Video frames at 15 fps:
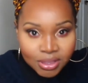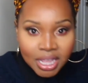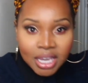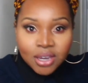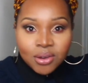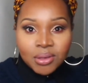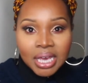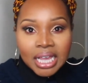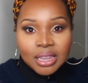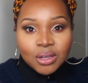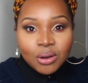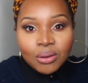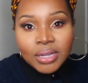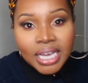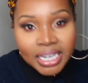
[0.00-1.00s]
They do like a
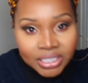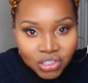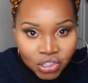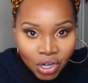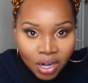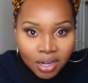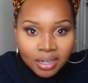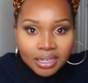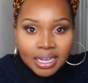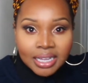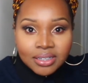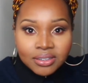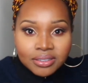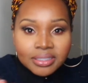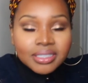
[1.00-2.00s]
little like jerk, like a
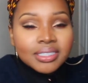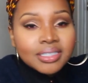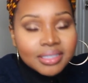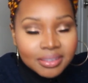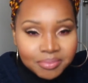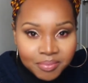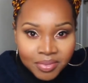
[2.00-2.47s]
little jerk,